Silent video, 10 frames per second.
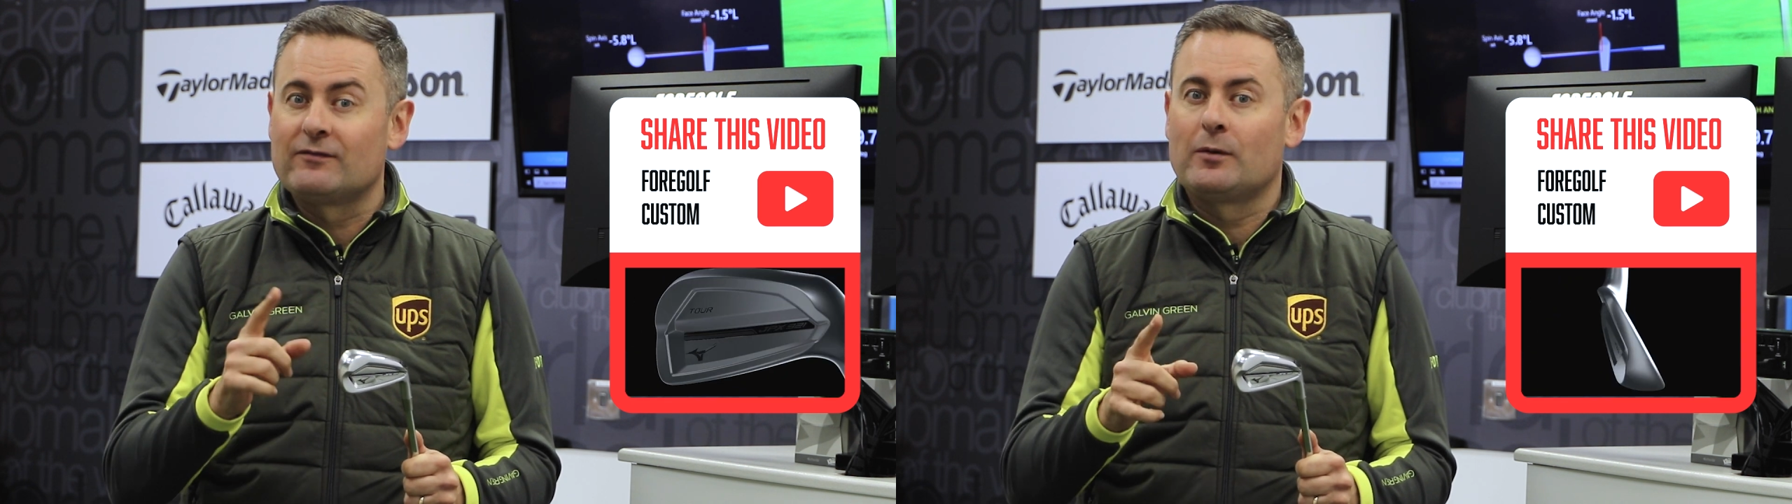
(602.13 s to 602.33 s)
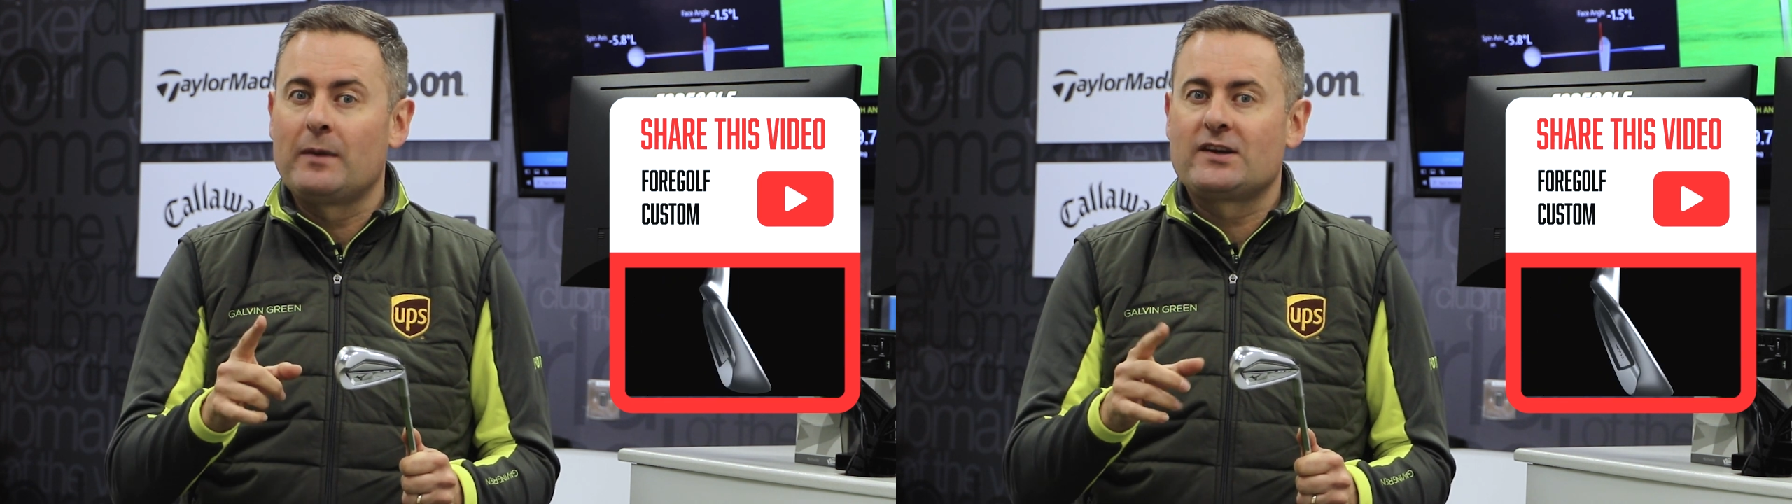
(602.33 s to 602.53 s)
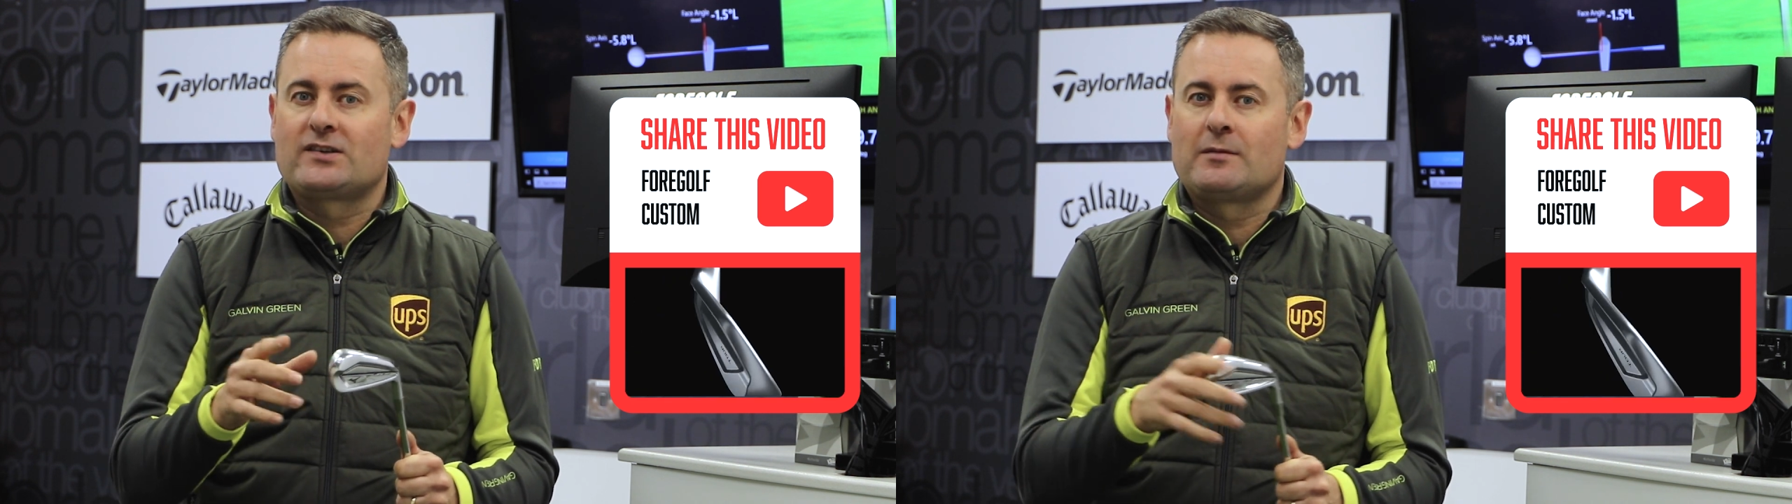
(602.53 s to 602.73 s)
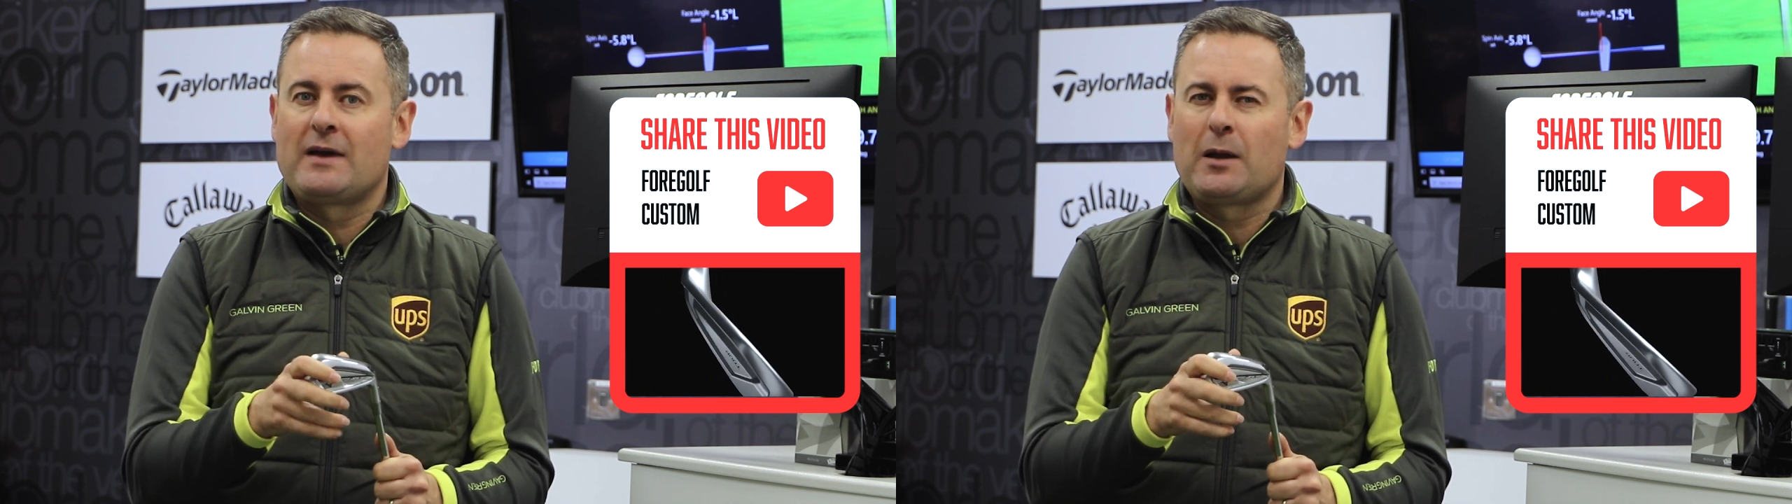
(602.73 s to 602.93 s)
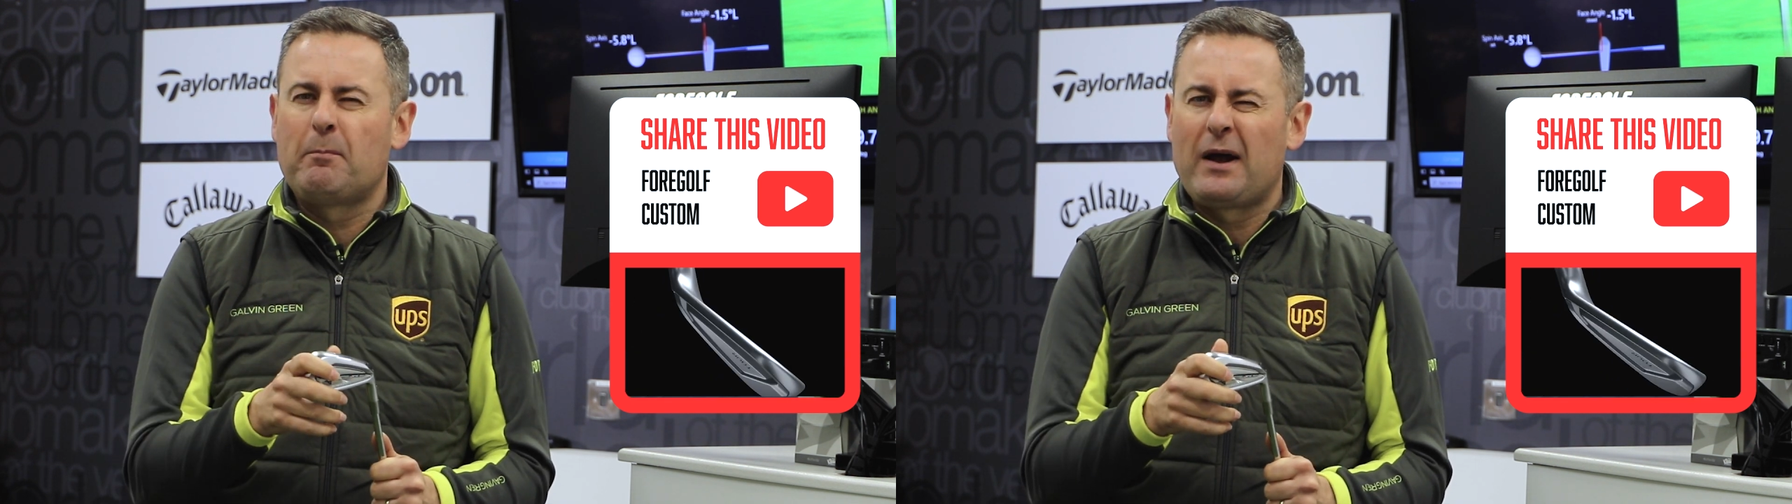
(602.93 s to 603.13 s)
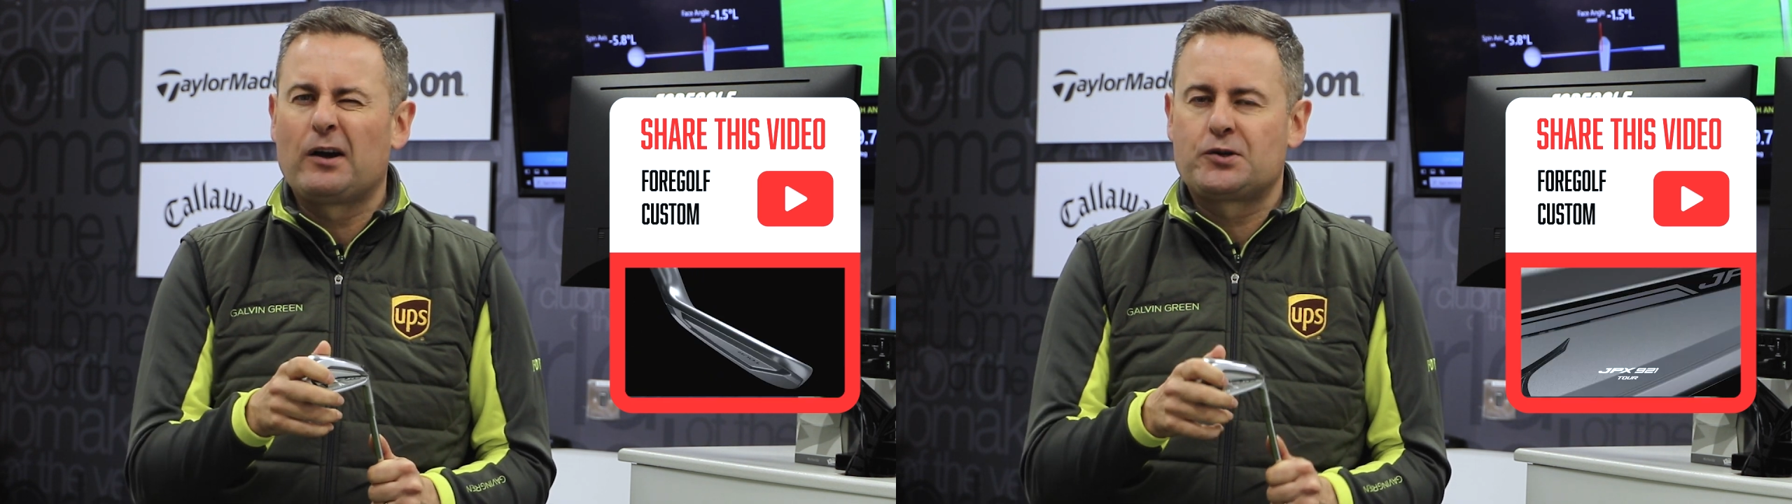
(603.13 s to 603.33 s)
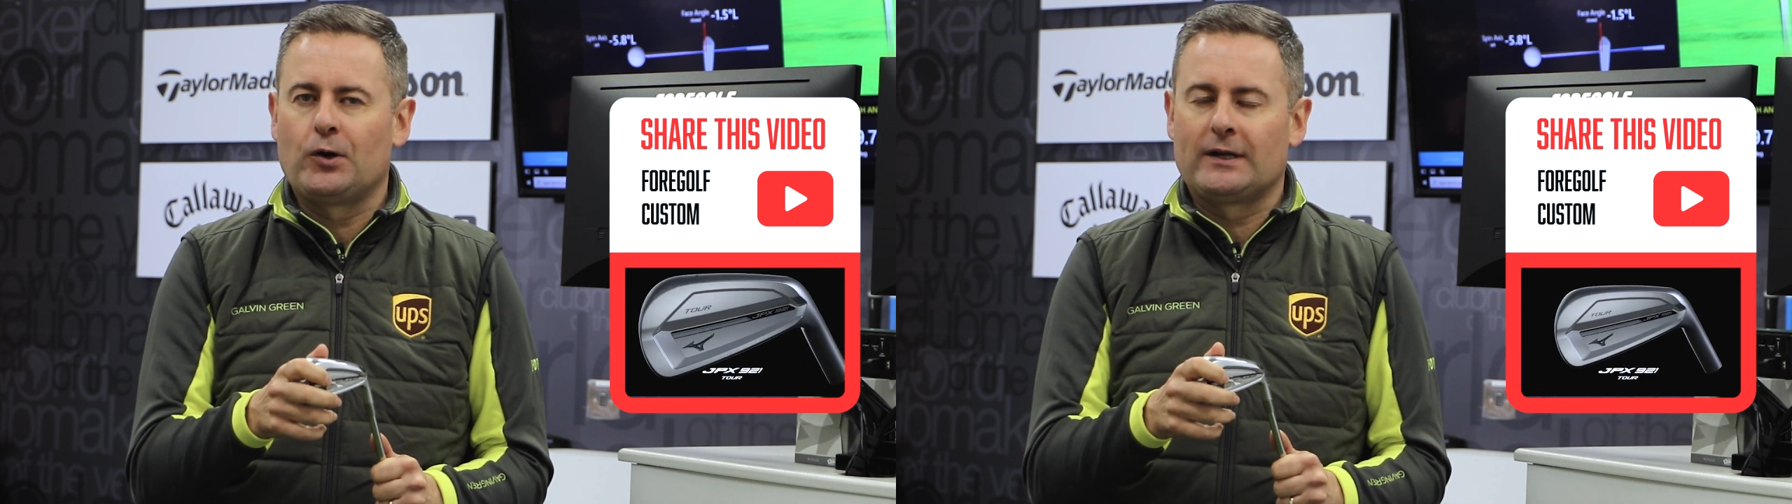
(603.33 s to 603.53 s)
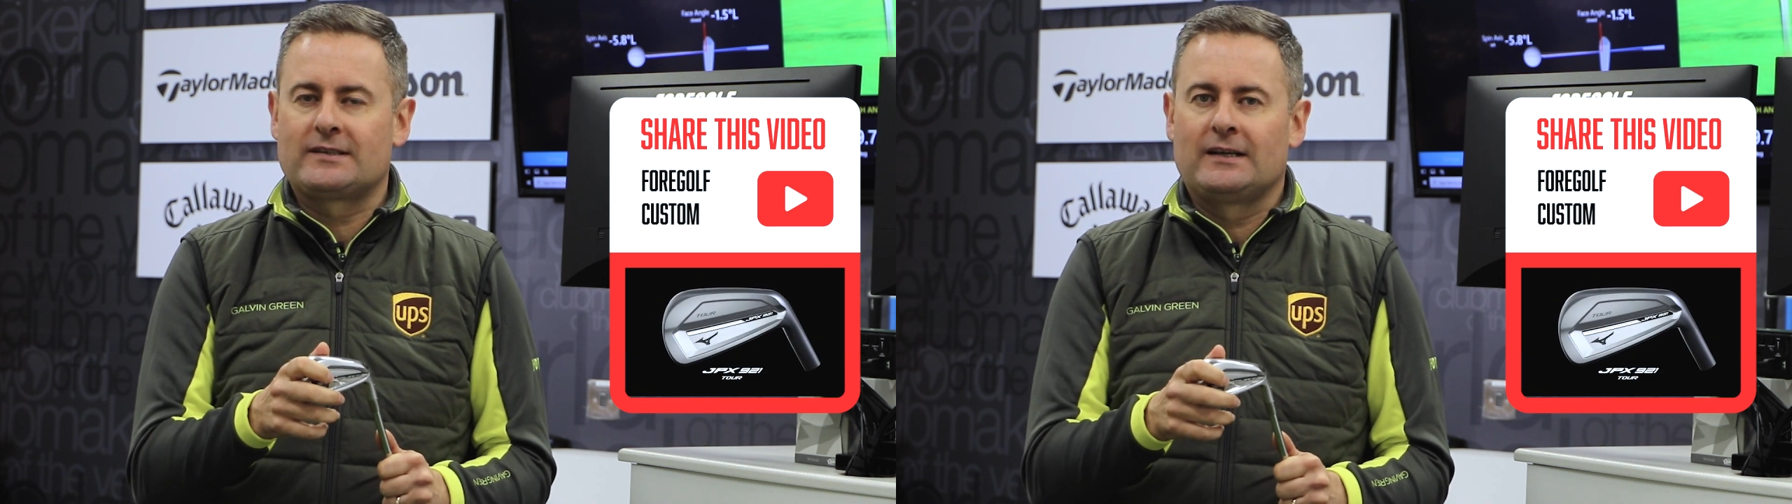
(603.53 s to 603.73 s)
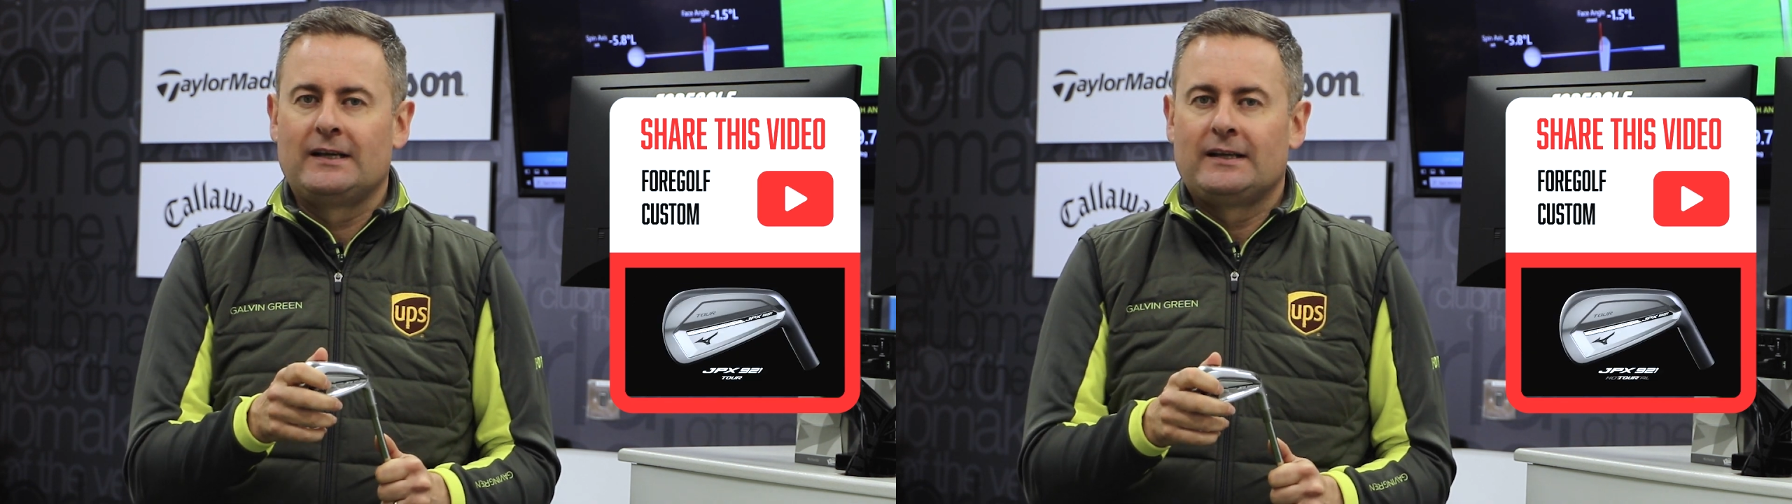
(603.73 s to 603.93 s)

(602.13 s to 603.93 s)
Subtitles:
information to make a better choice.